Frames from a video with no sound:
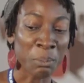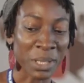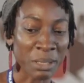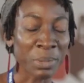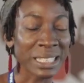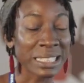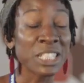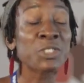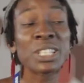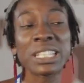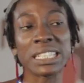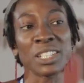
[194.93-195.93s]
But
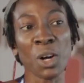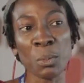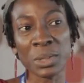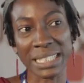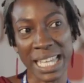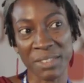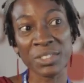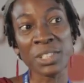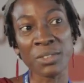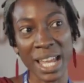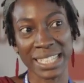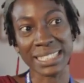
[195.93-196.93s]
literally, almost
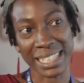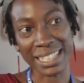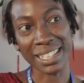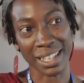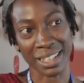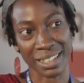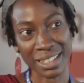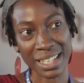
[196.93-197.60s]
every writer here,